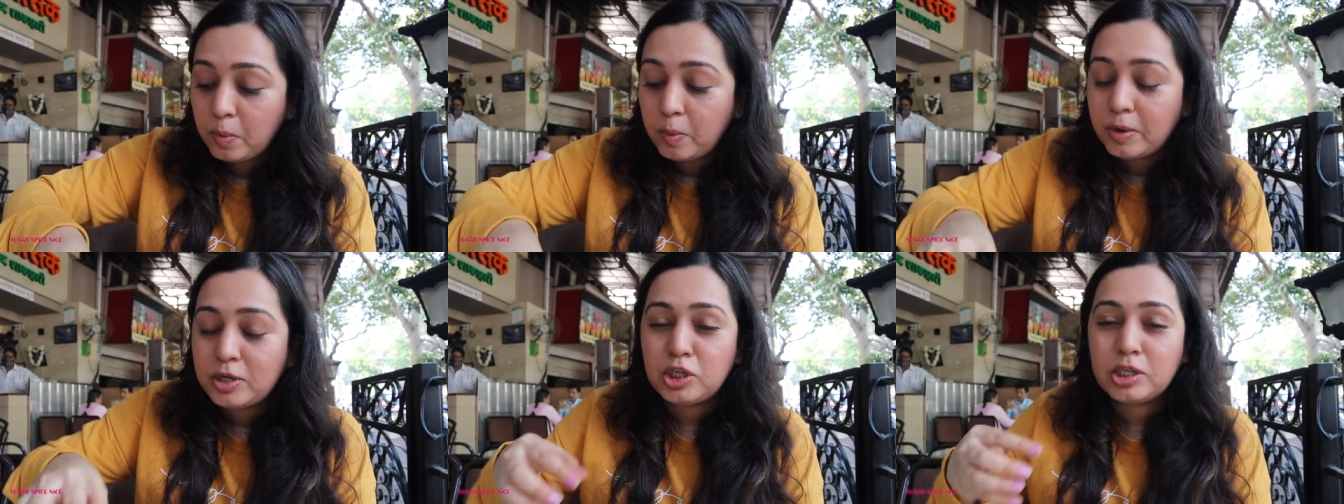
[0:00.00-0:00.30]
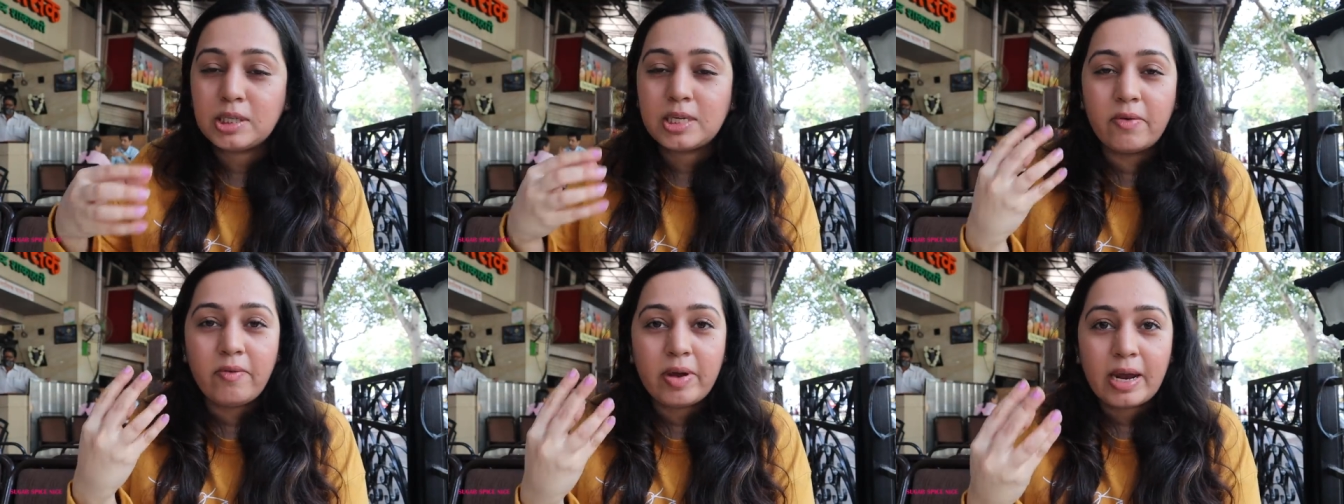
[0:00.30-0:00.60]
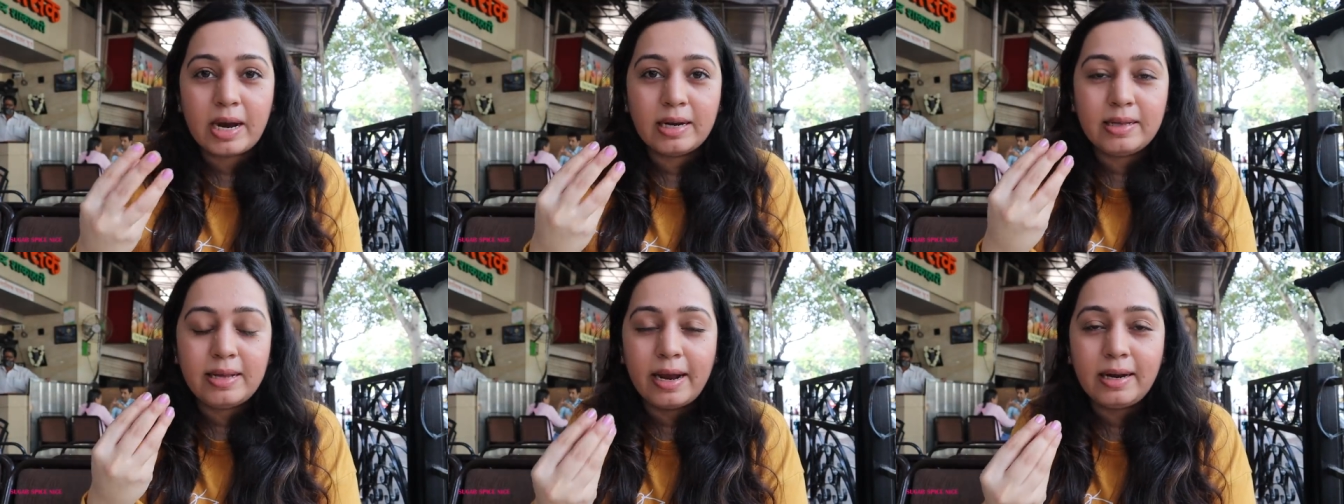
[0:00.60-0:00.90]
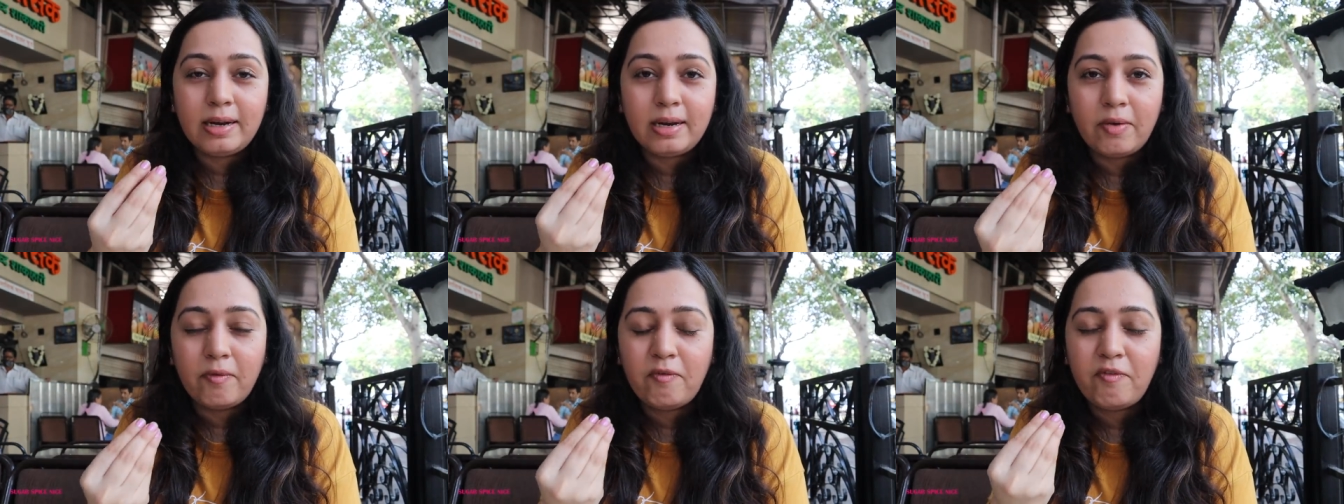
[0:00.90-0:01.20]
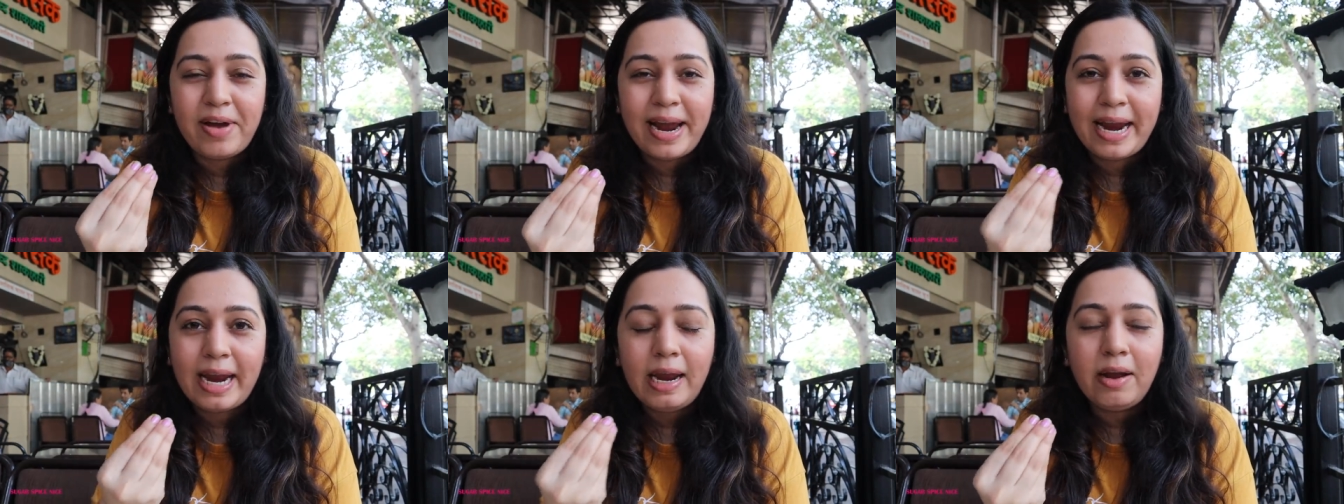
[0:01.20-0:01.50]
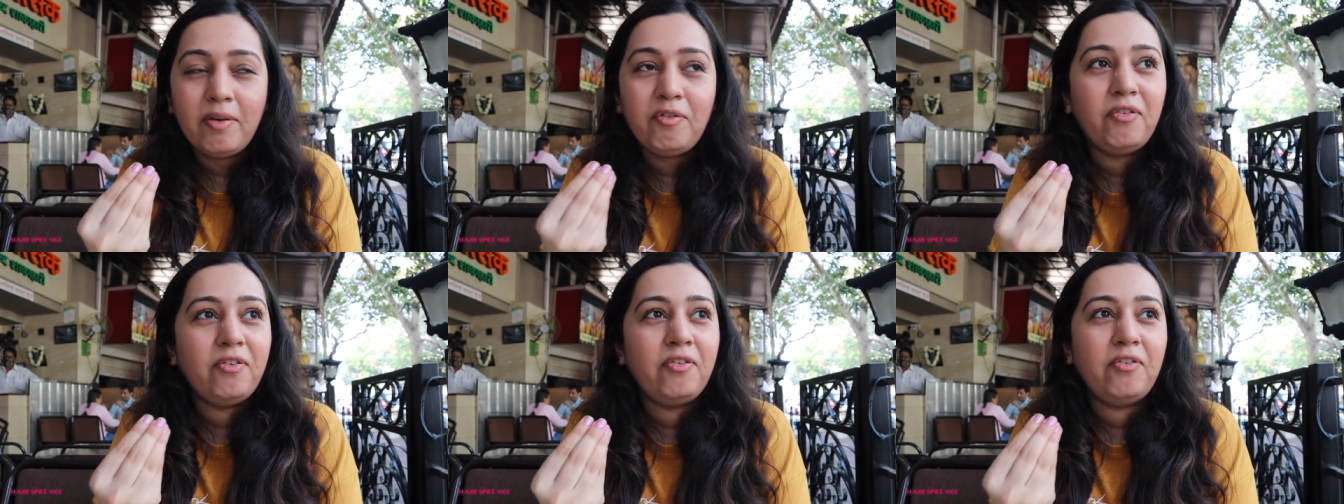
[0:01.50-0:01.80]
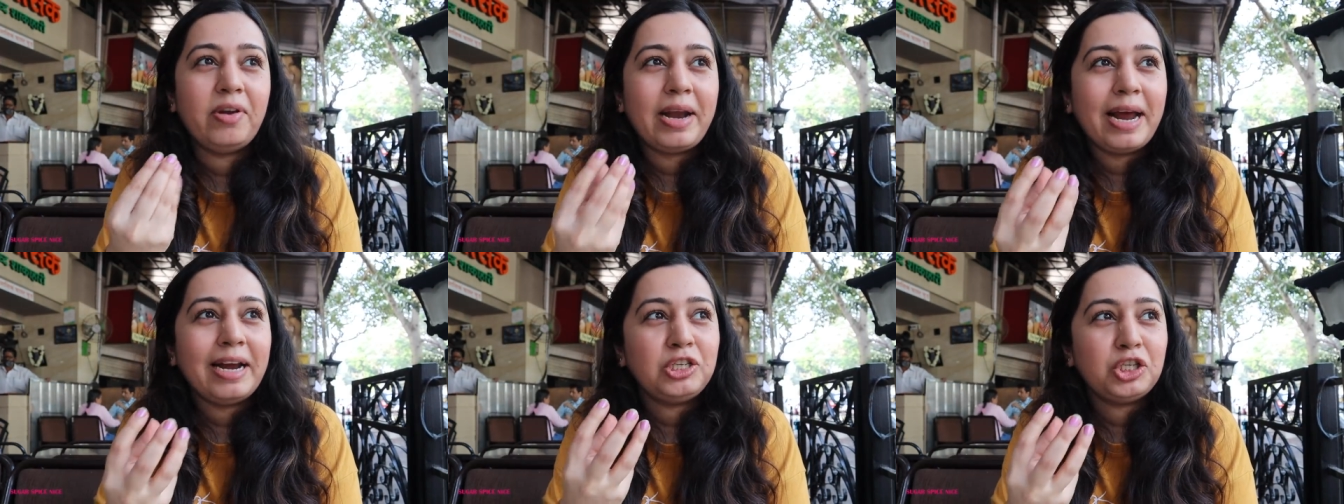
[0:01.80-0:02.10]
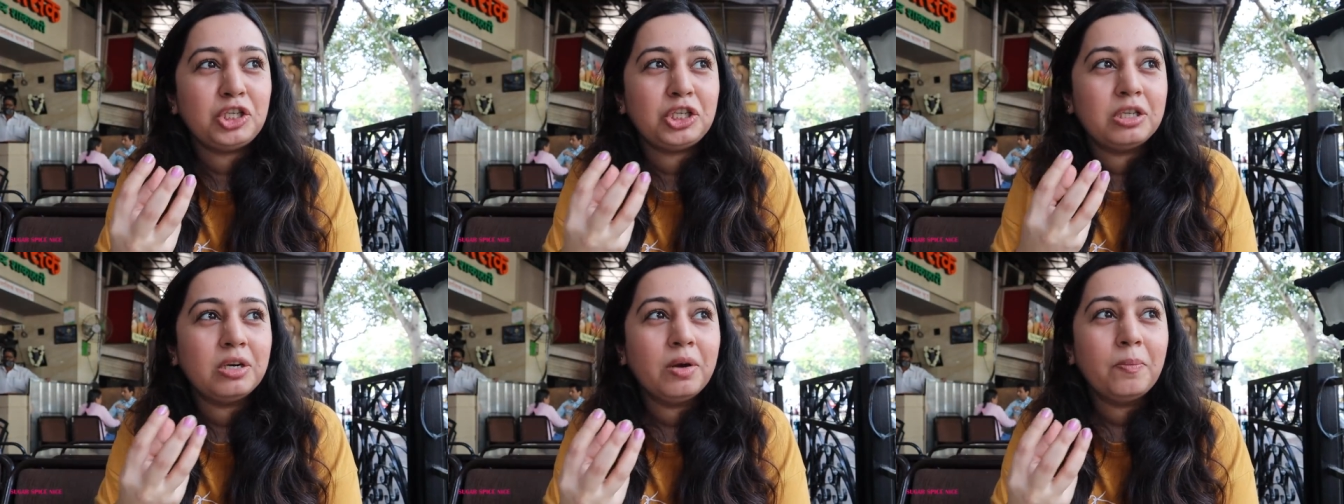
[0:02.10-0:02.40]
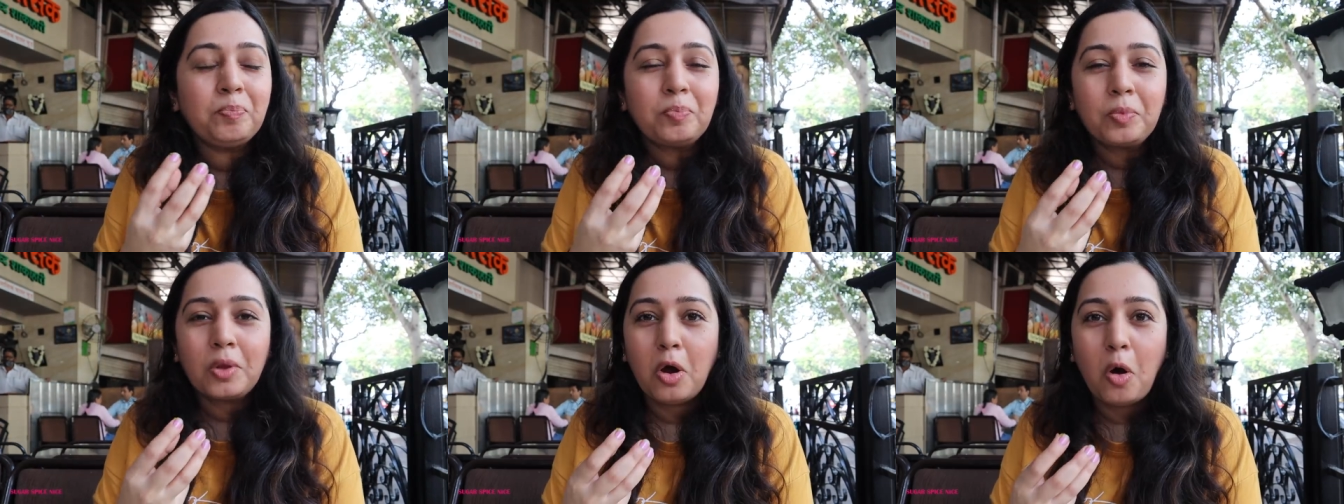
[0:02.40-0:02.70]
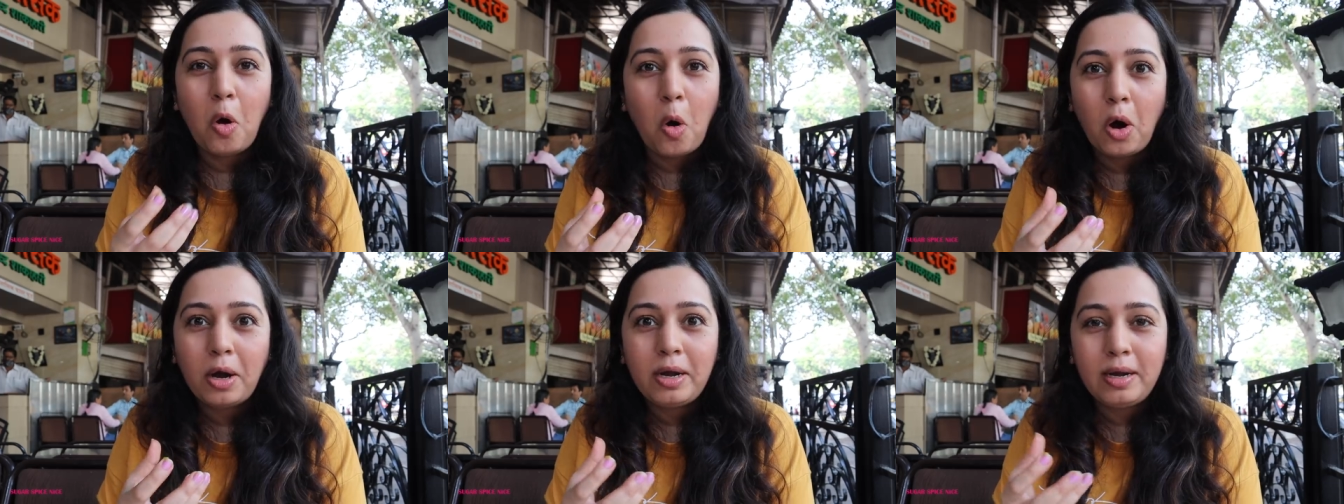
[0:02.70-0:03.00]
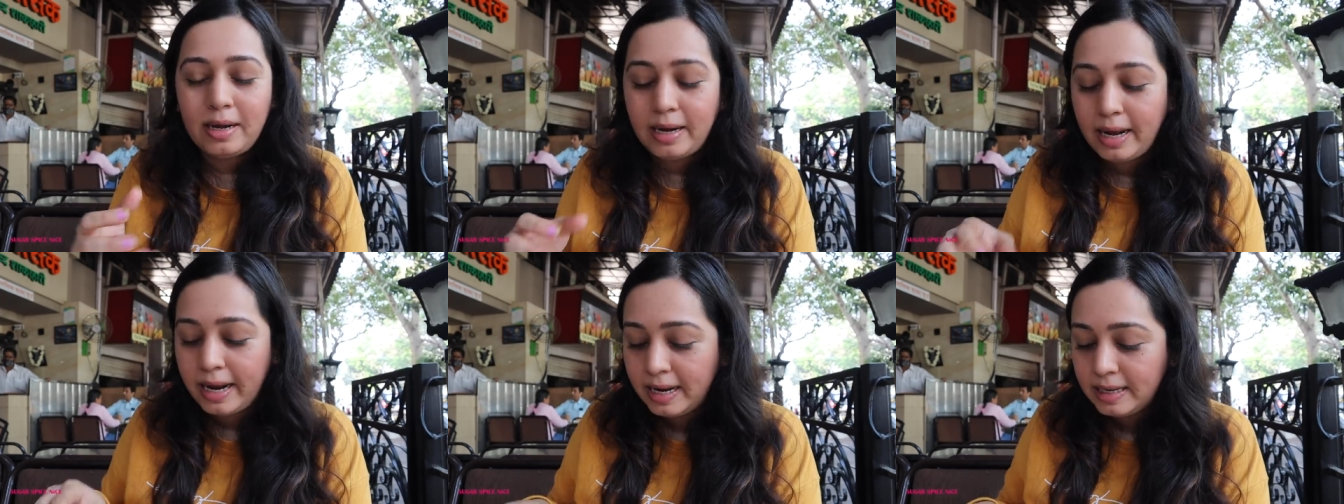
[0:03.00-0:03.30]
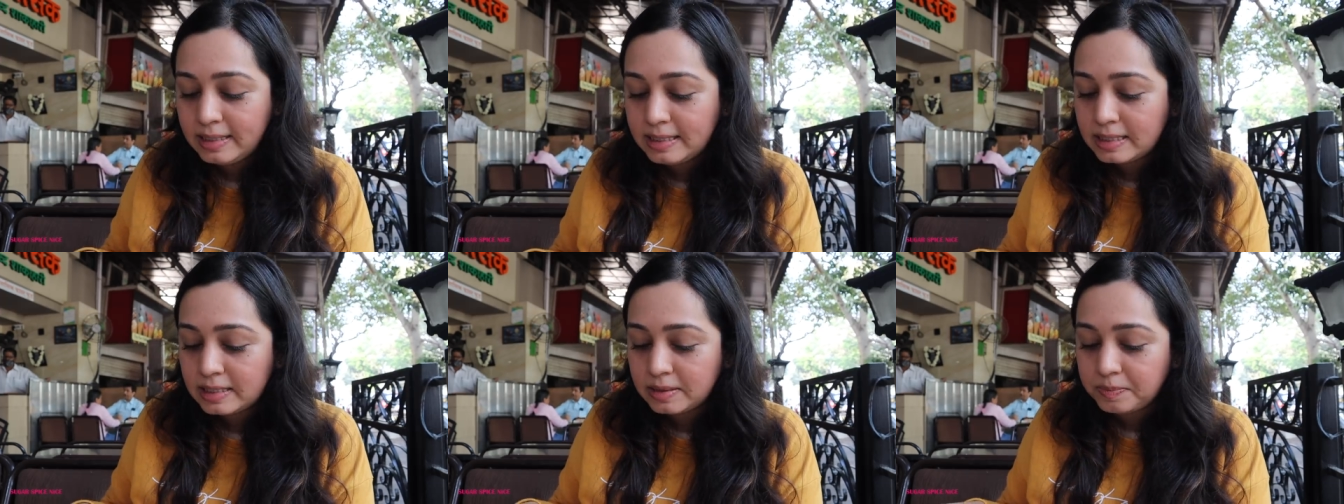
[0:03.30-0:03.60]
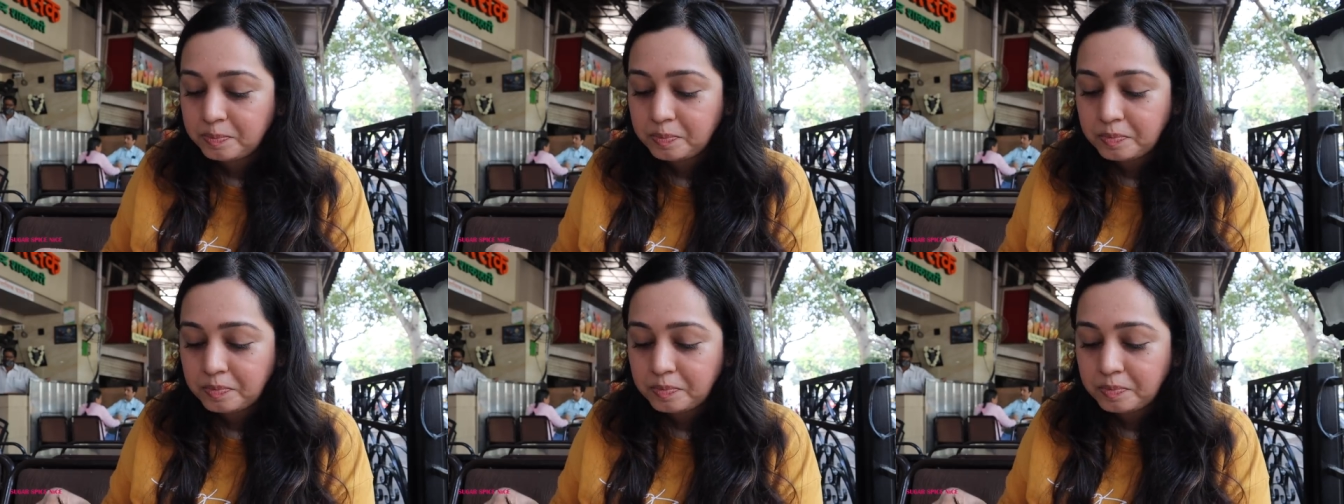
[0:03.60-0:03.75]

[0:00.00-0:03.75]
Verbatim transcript: which is giving it that very fresh, hot taste.